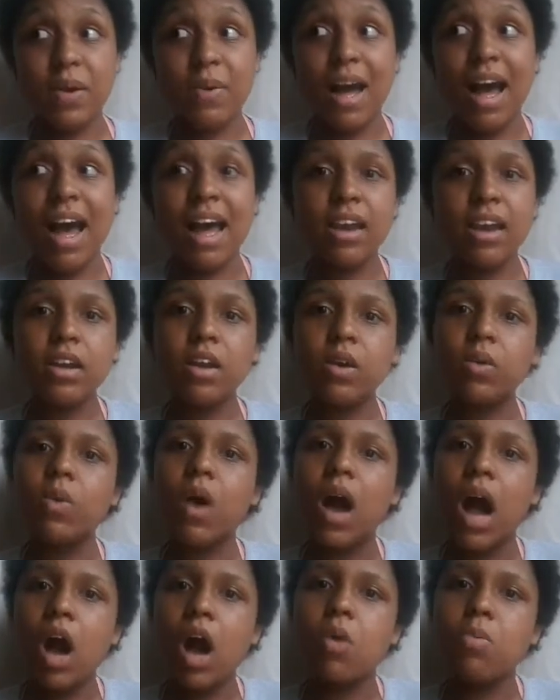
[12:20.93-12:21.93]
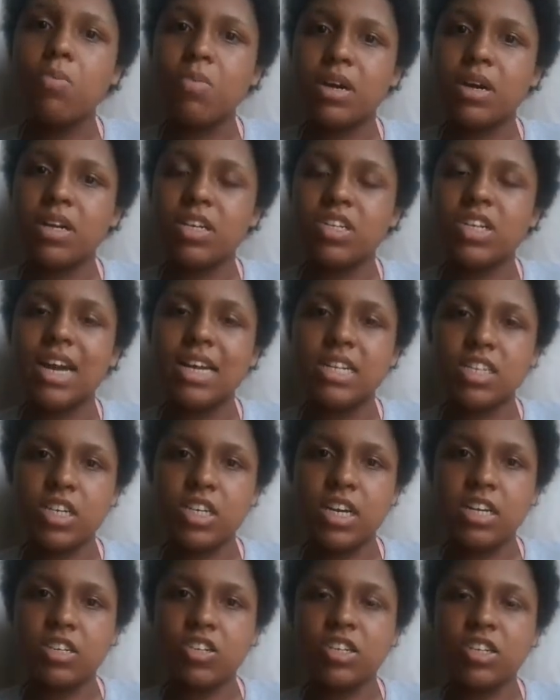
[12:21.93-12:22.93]
I know how much I
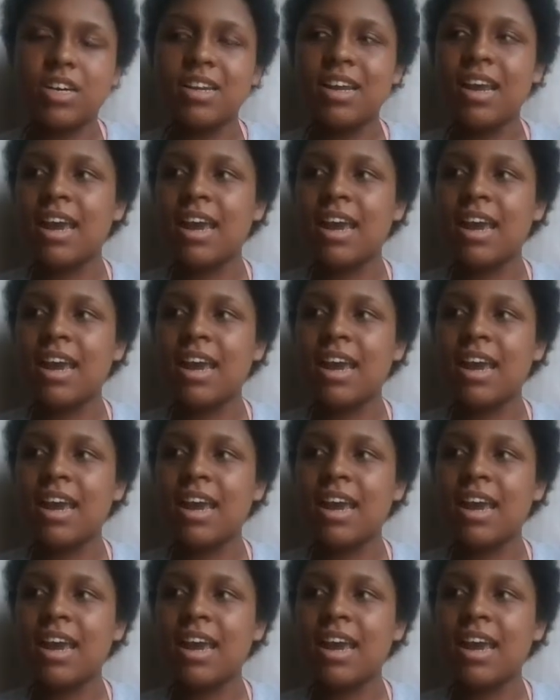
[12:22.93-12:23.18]
change it